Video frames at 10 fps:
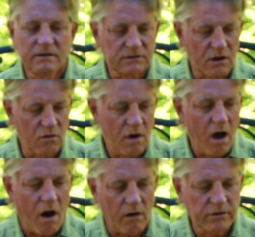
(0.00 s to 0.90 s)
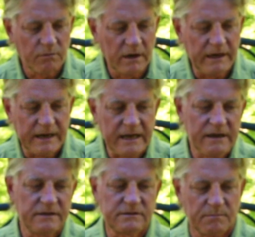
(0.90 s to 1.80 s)
So all you really
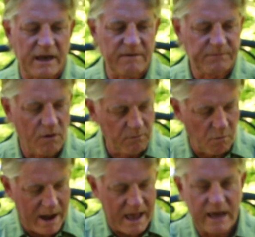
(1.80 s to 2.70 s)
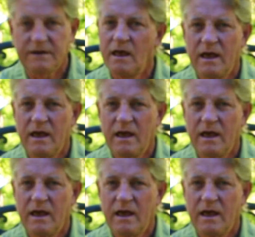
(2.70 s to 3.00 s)
need is some leftover wine,